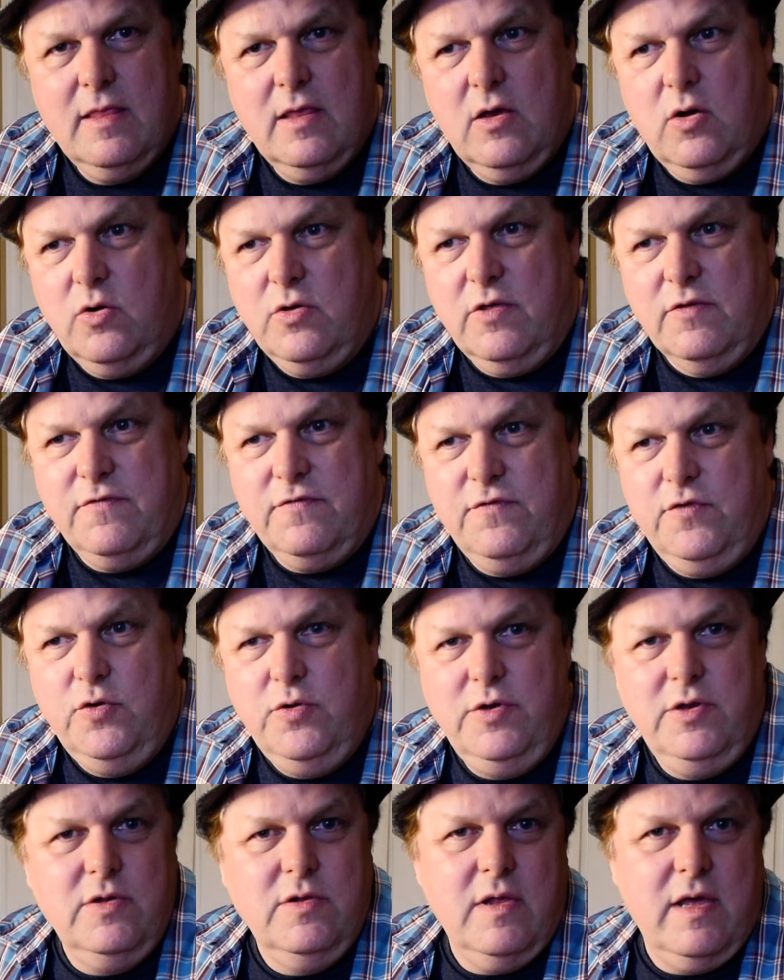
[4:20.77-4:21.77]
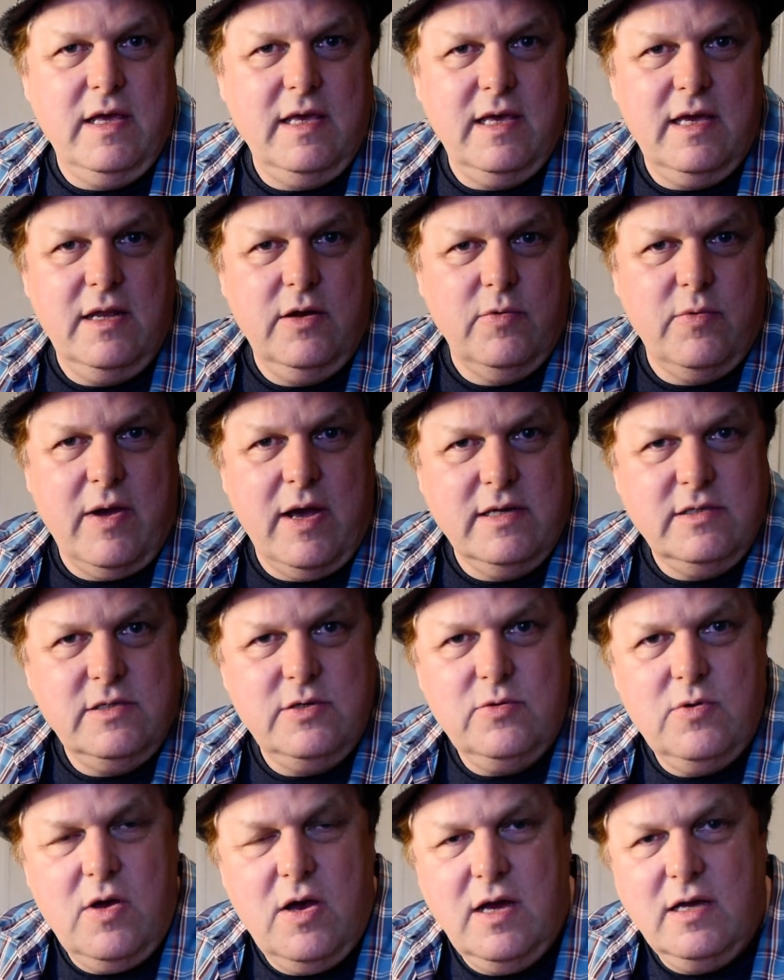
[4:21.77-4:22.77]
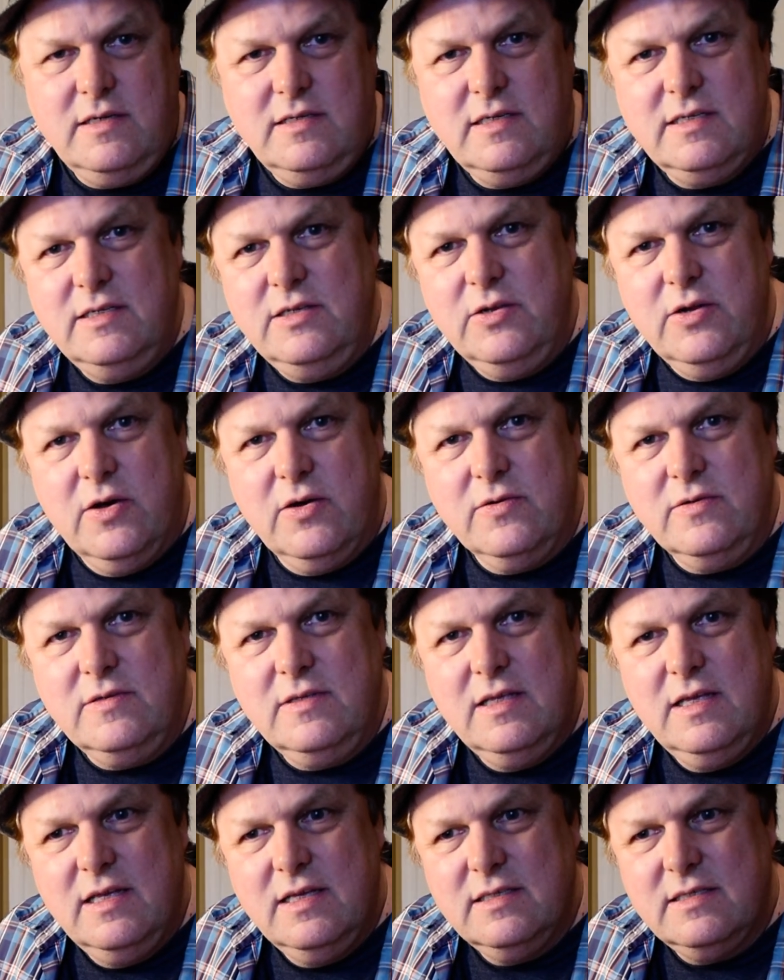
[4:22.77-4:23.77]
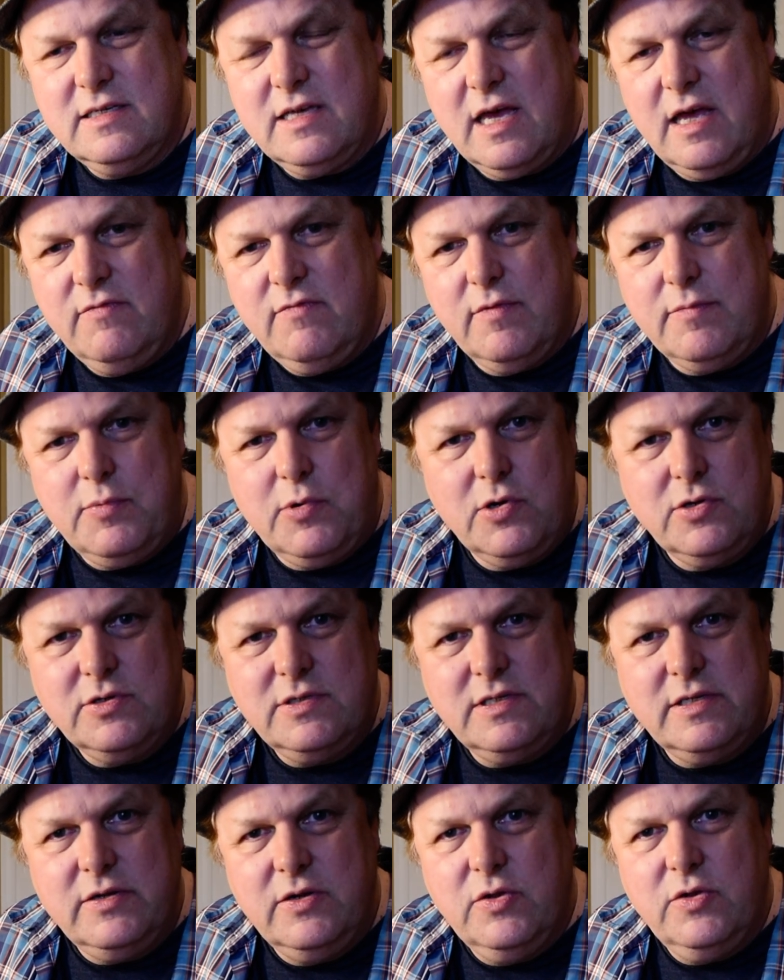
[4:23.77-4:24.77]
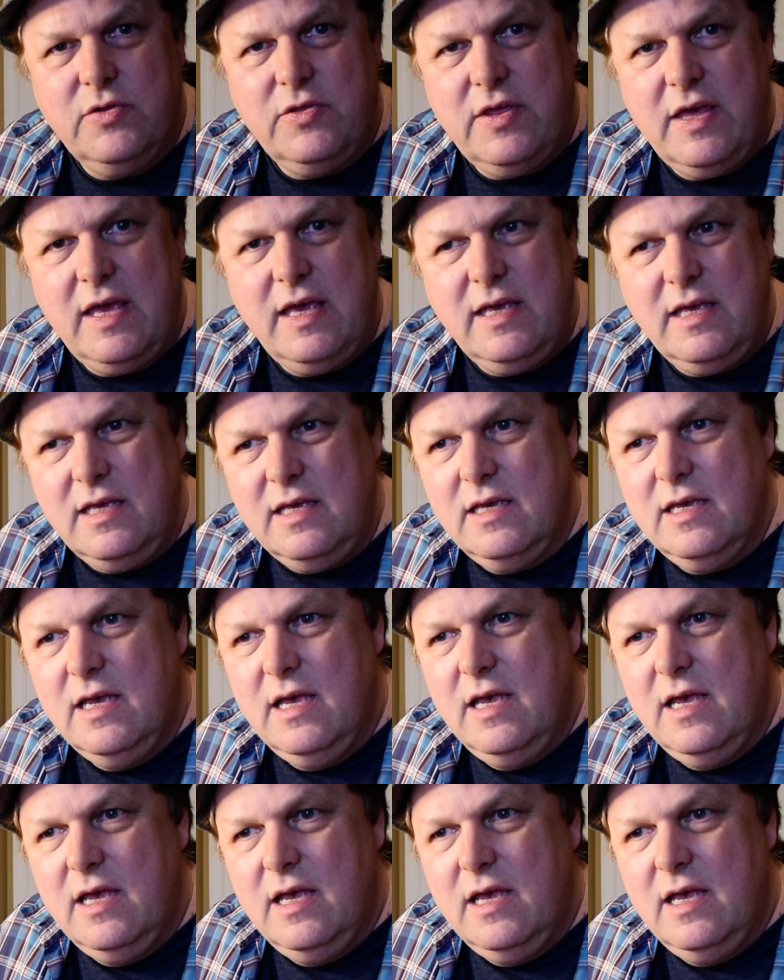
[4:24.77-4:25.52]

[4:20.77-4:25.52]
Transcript: the food you like at a restaurant, It's kind of a personal thing.